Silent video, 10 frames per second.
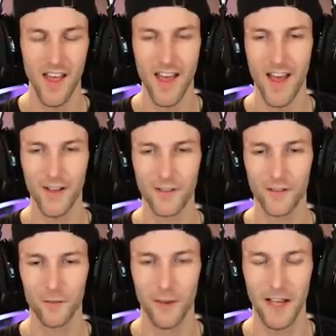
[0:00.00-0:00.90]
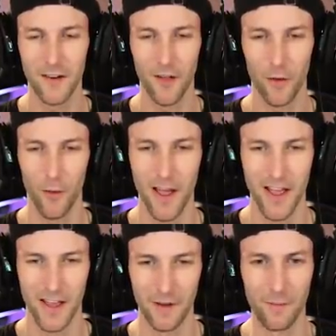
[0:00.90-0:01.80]
Yes. We got another
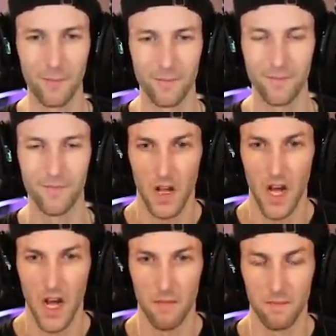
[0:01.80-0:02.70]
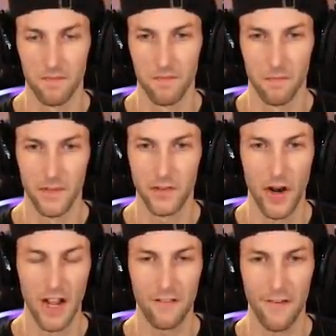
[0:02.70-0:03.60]
win. Um,
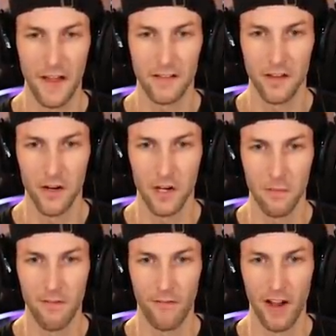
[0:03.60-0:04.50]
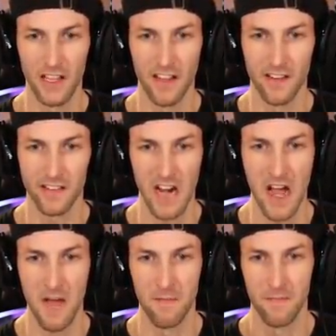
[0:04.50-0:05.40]
Mister Eggface, are you going to be friendly this
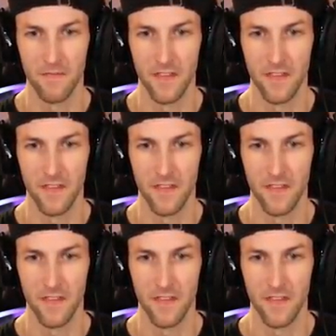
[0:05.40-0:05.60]
time?